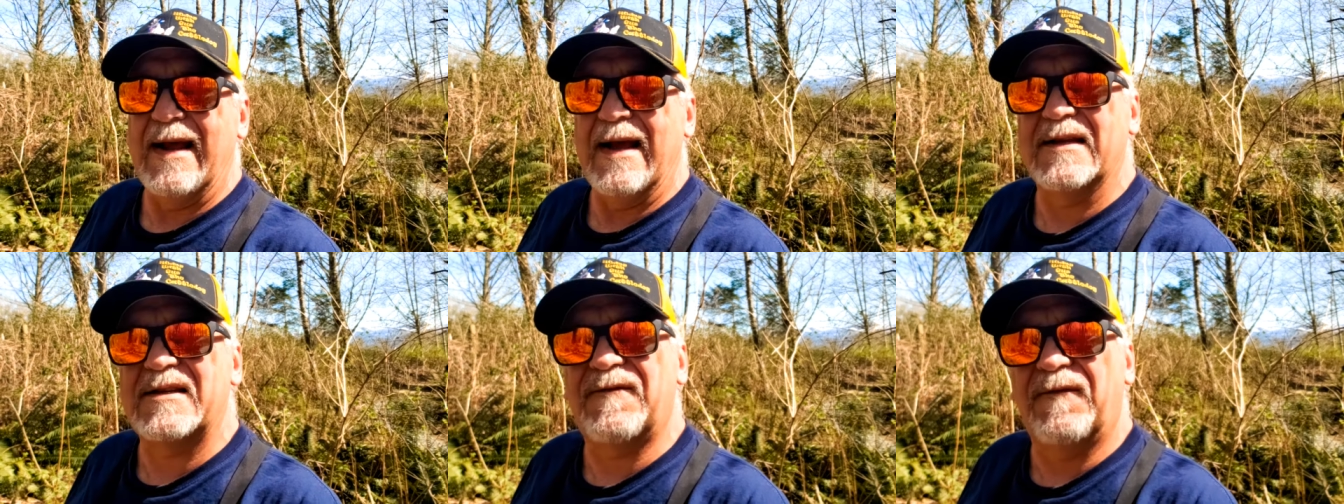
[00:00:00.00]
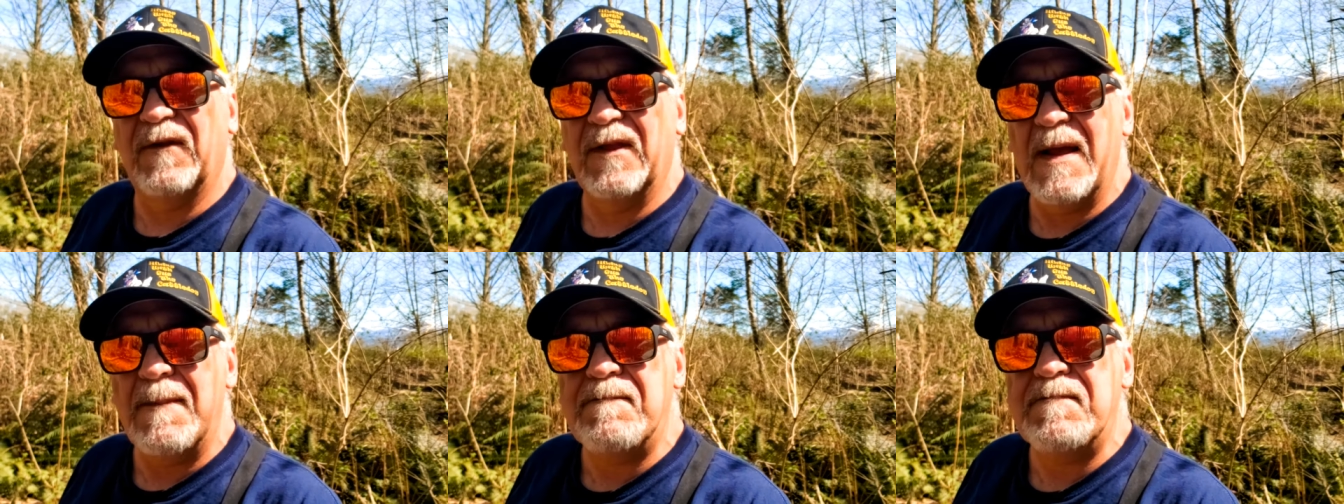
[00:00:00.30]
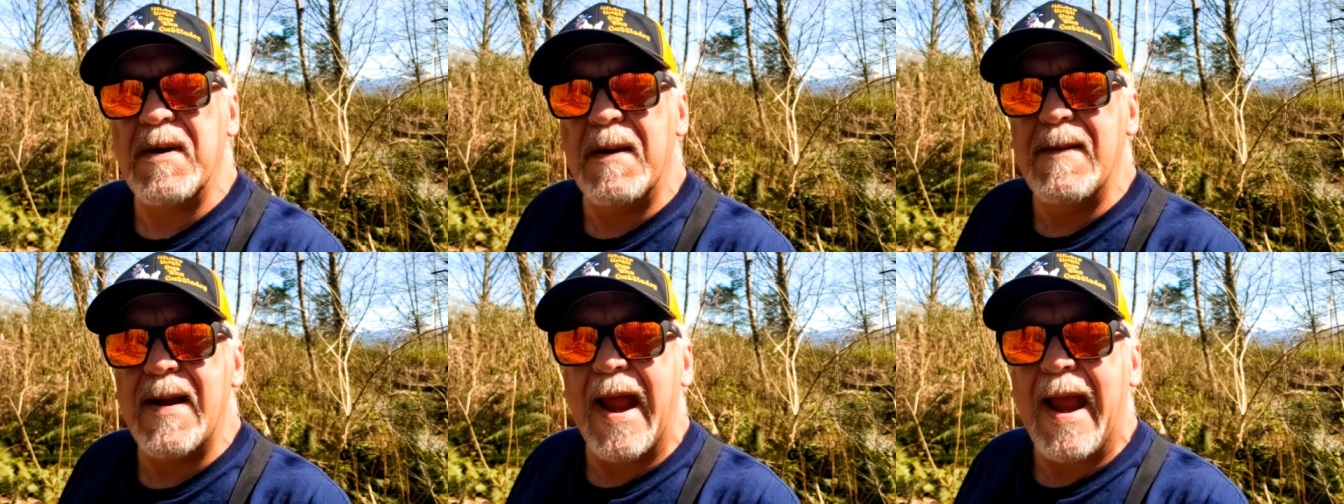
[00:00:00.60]
It's
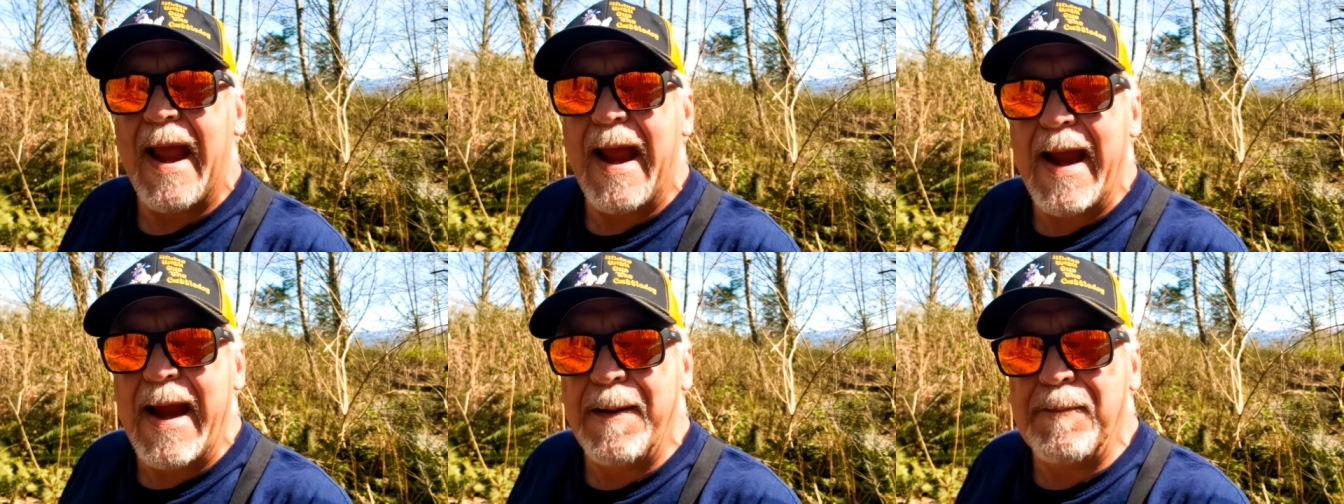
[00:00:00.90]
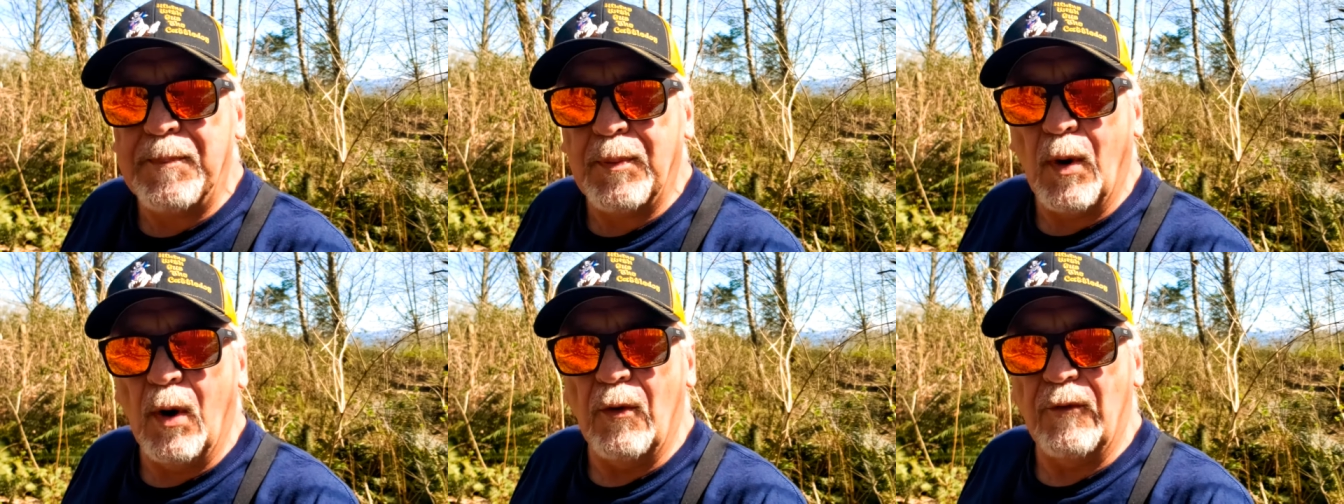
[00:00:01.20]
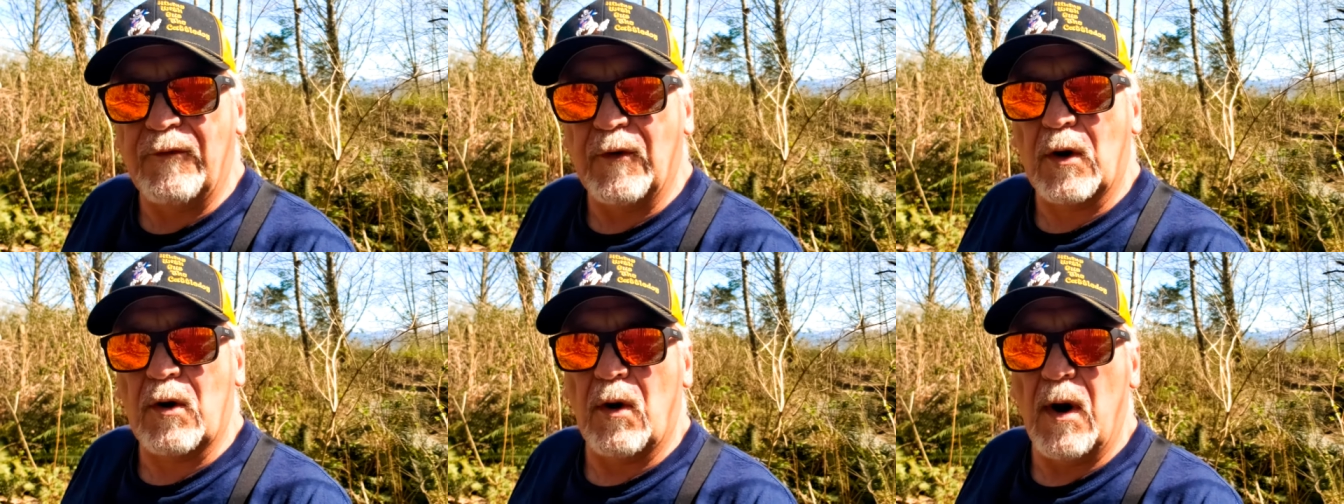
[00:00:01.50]
flipping April
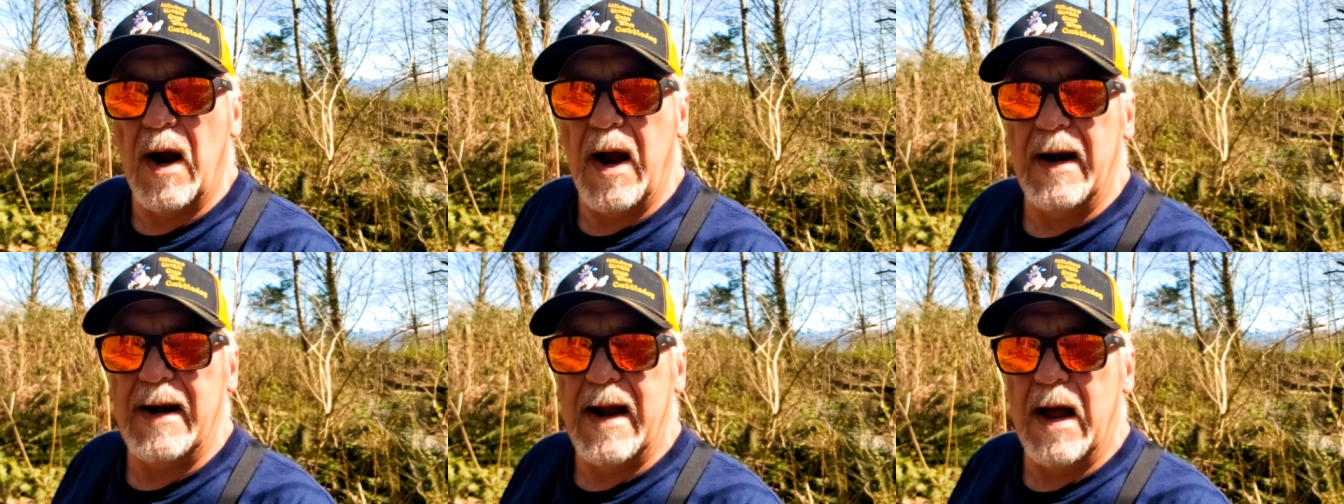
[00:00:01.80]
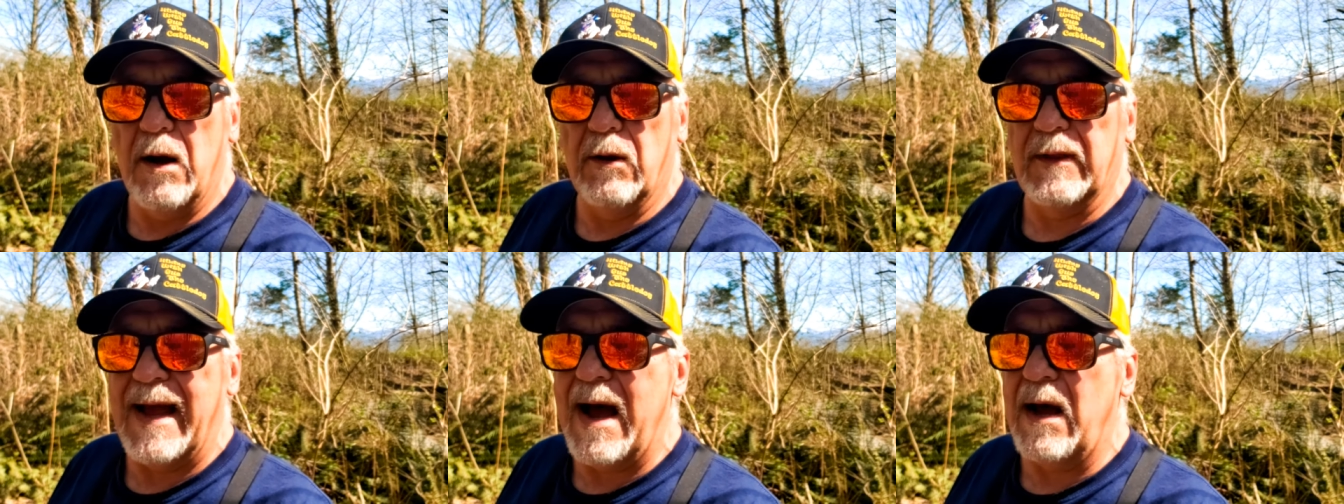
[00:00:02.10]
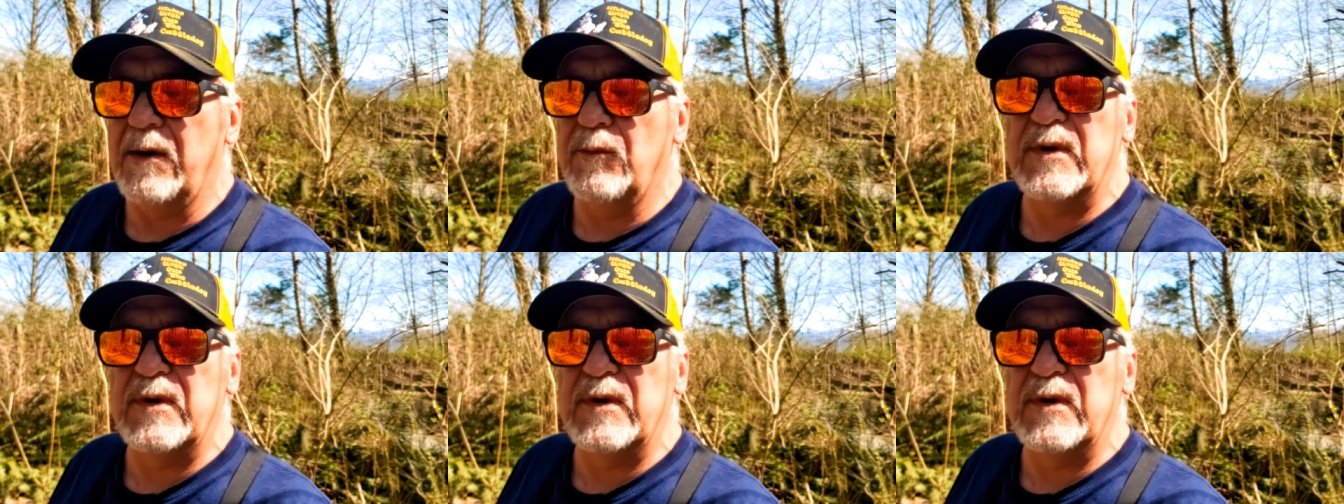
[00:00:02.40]
for crying out loud,